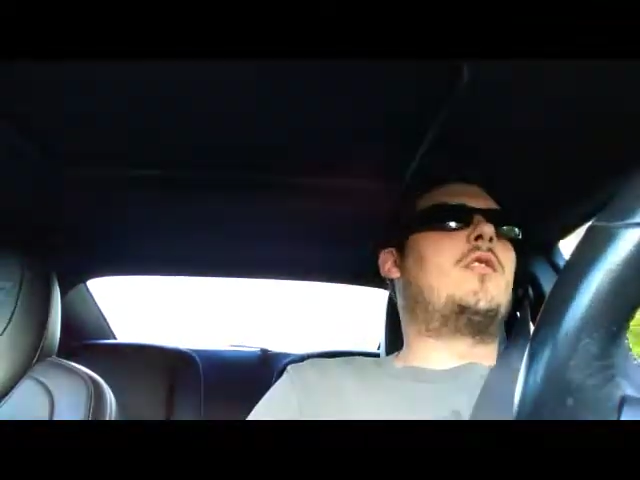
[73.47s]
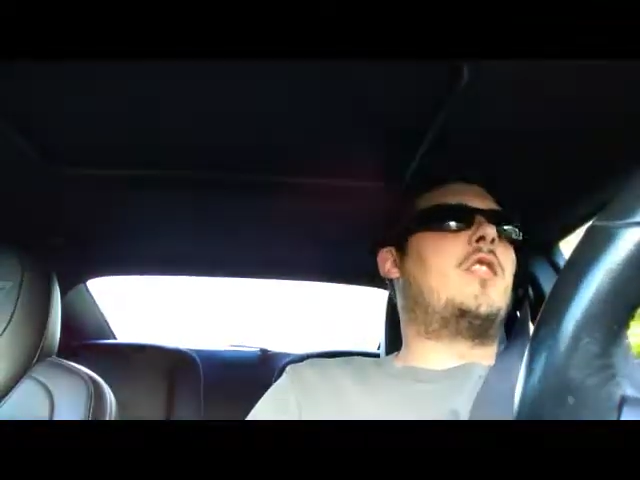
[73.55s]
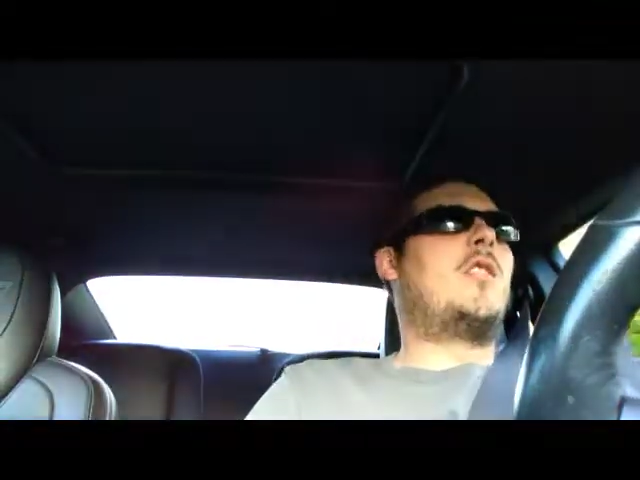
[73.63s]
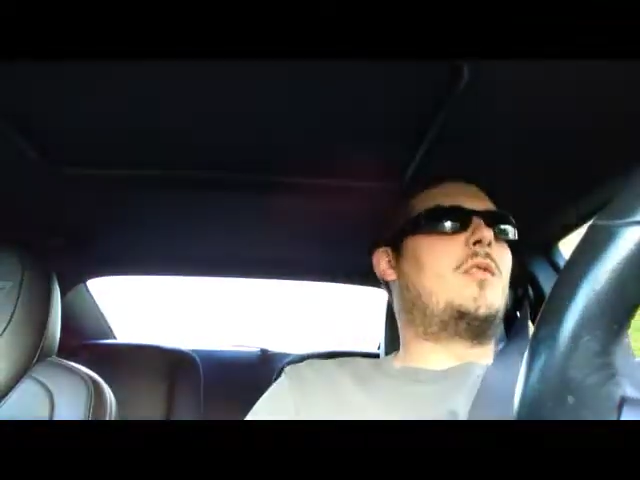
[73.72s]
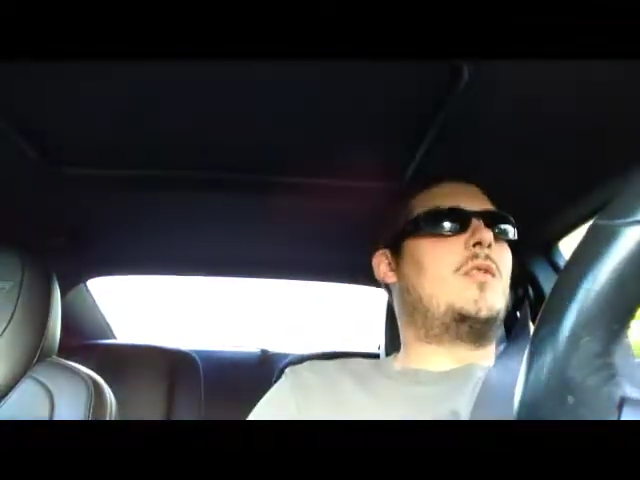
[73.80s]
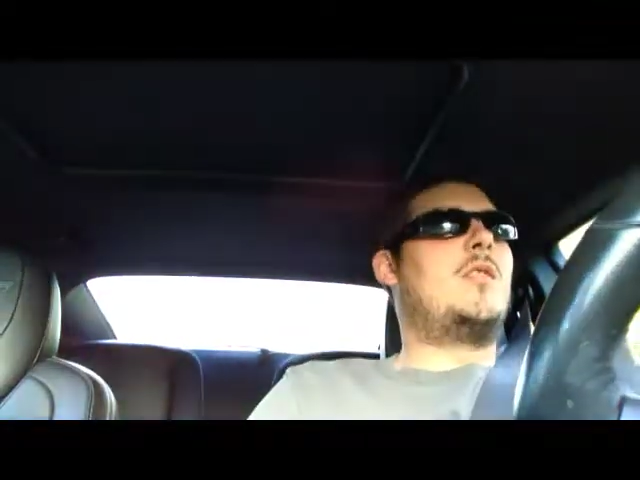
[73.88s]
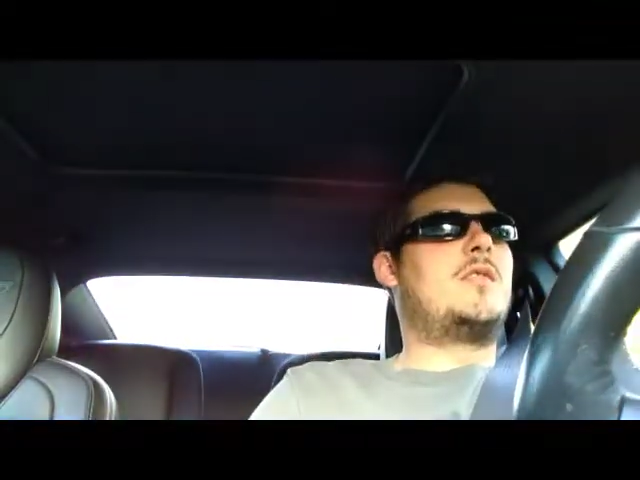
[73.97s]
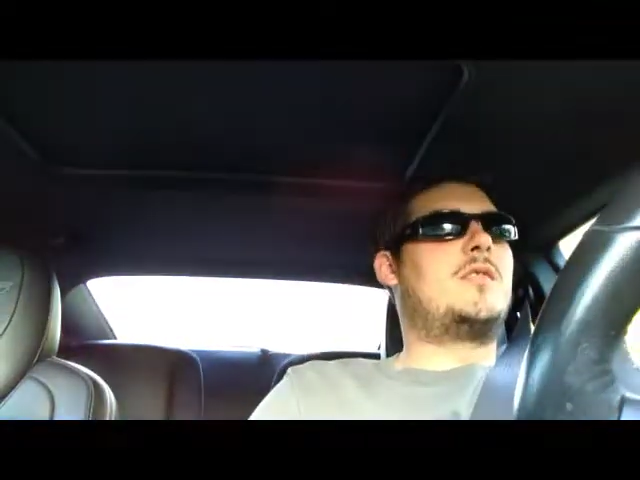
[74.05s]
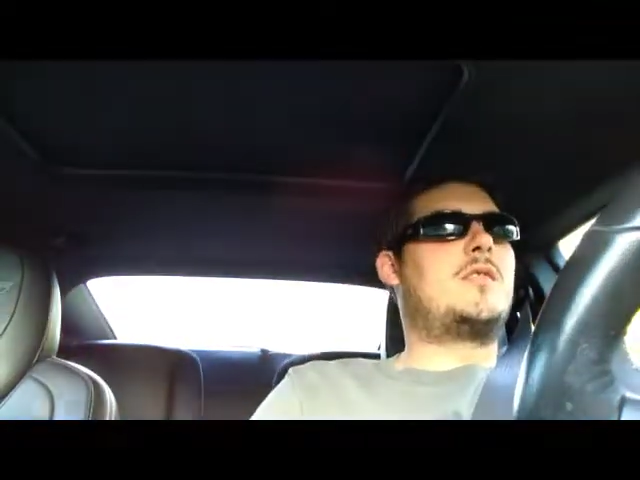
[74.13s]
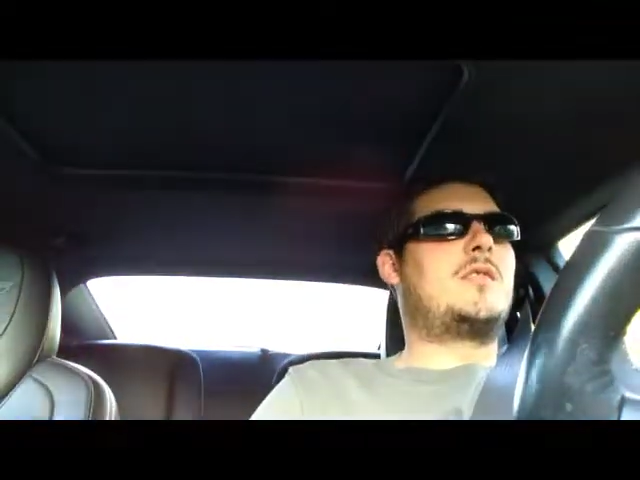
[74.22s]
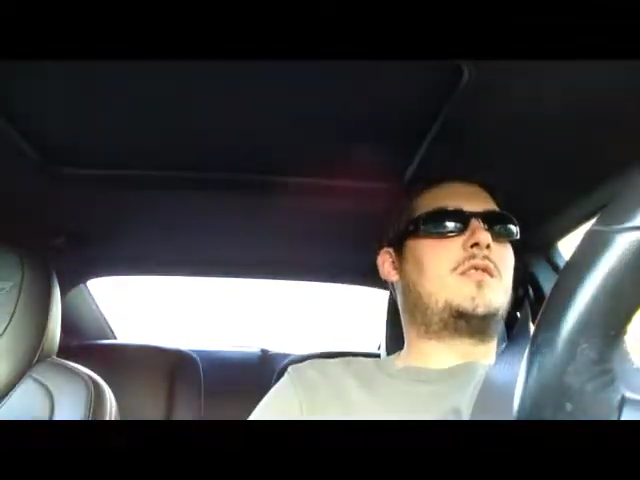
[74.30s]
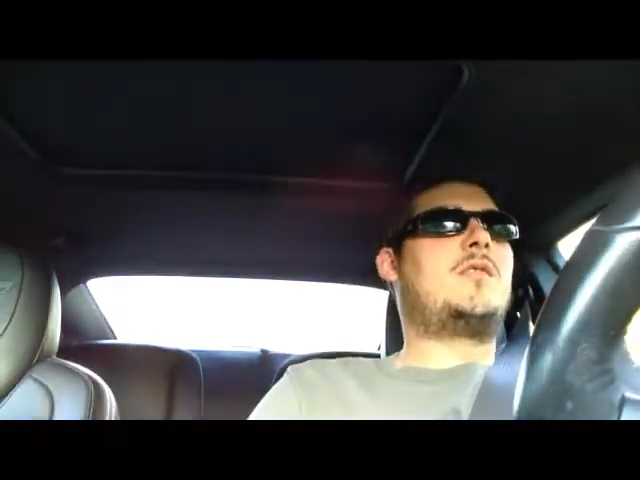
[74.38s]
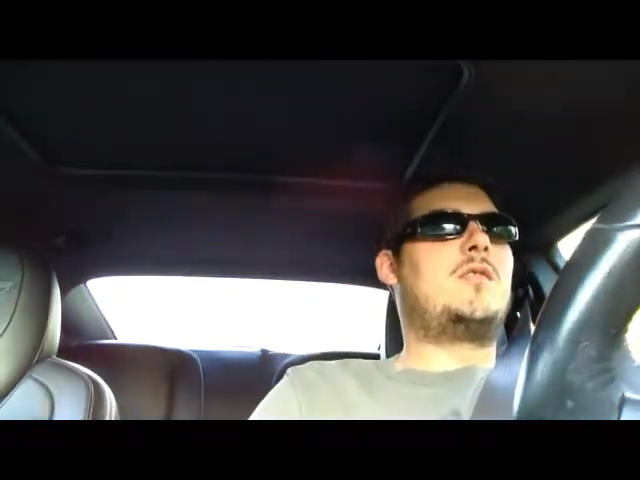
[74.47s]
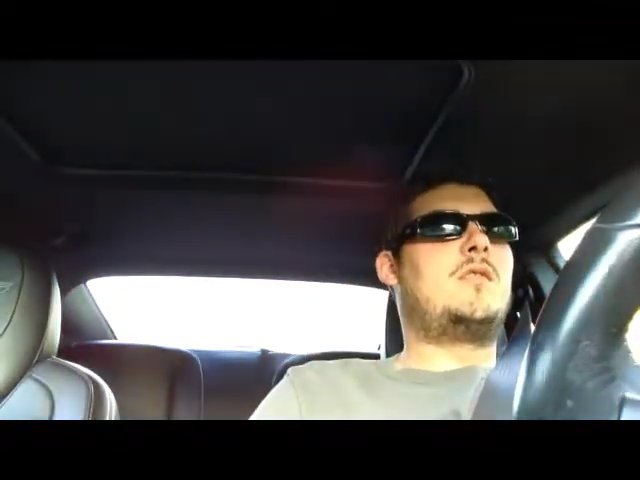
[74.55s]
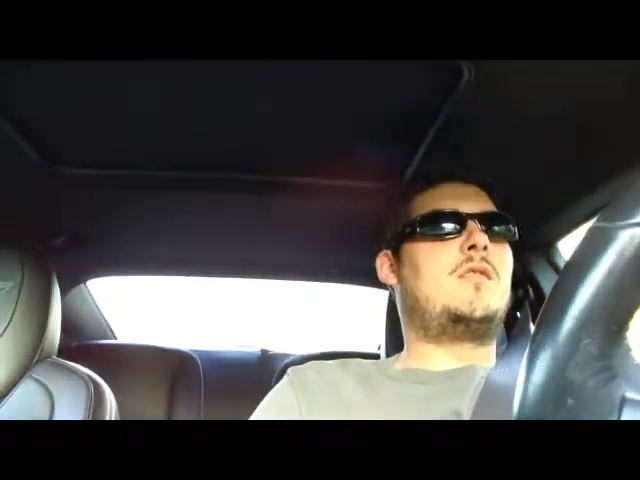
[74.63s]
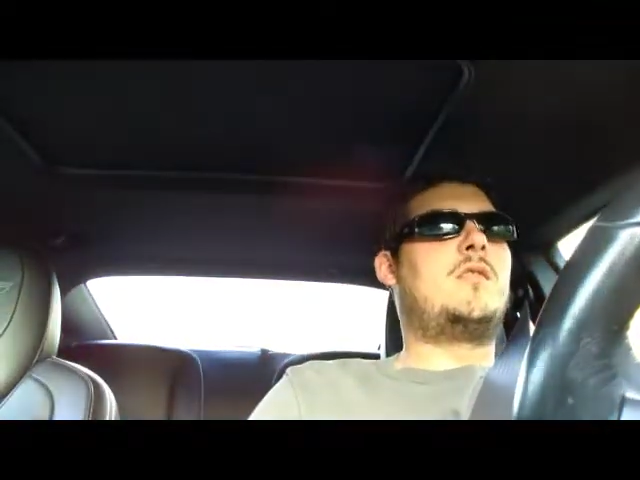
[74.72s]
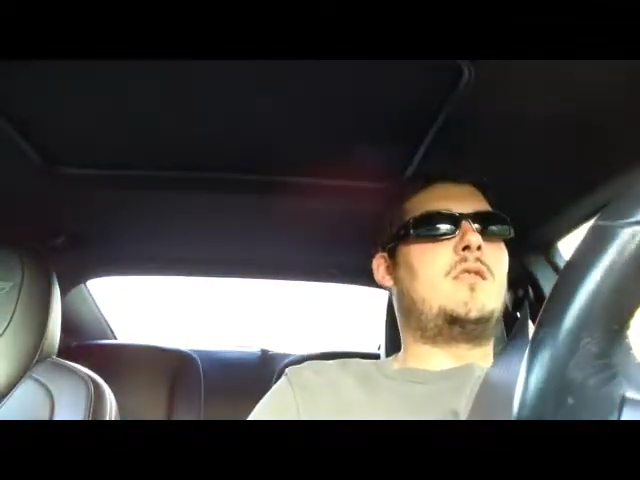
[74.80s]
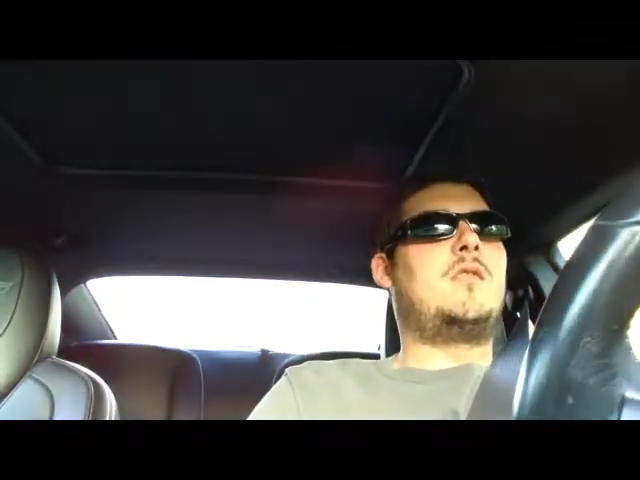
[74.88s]
the wrong ones.
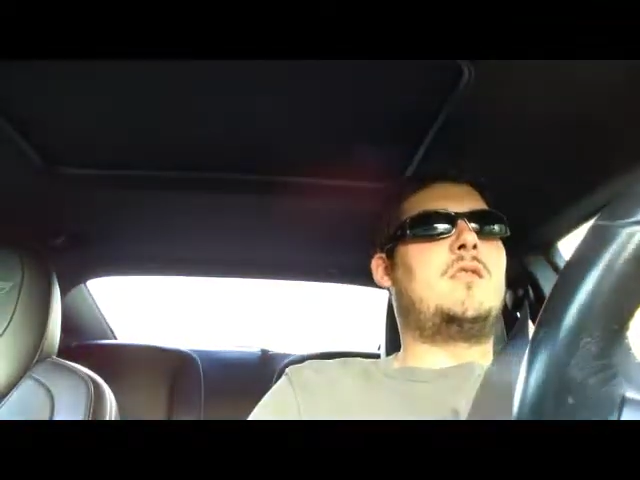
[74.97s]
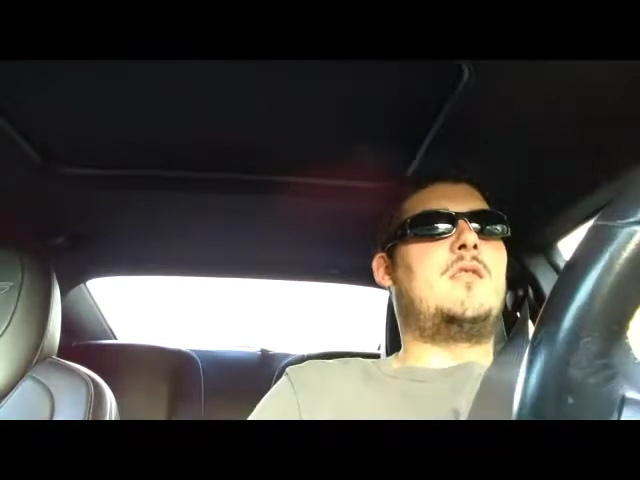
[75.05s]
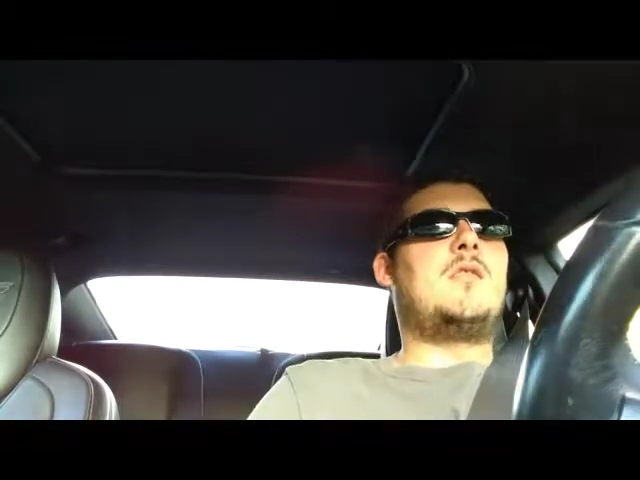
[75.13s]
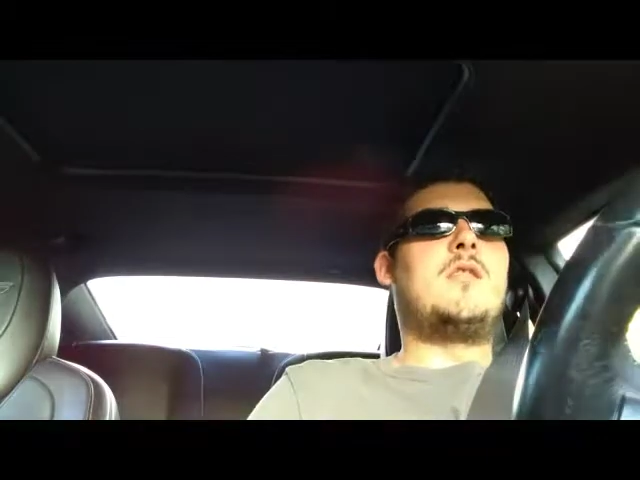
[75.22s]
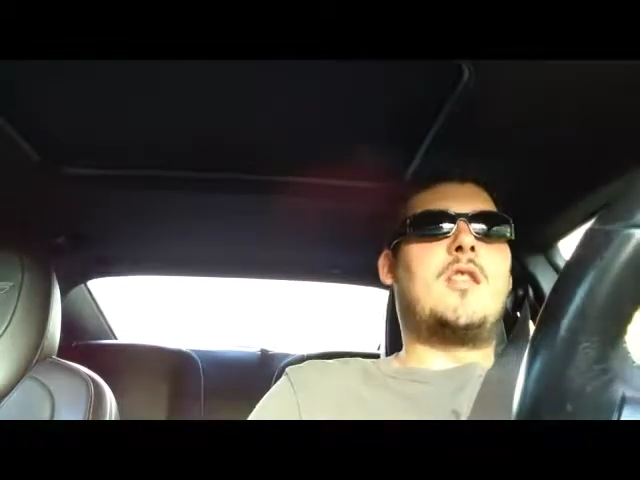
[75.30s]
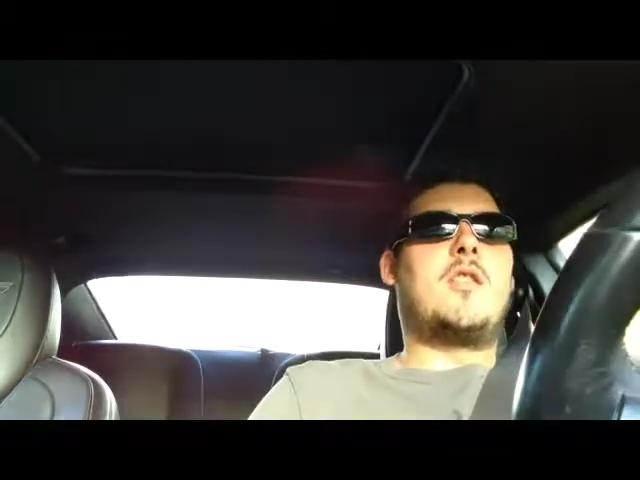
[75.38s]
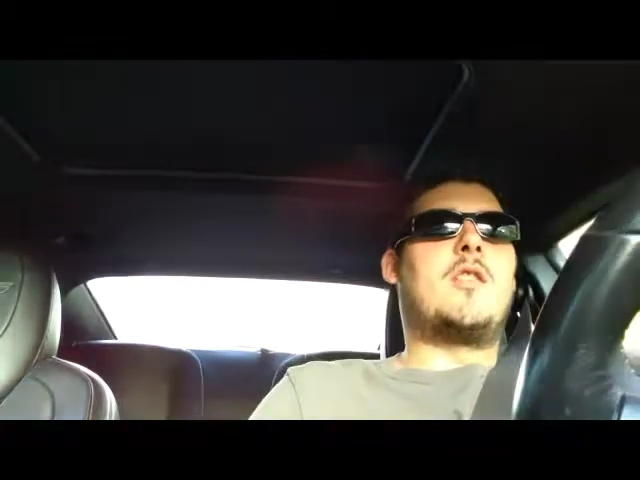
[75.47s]
I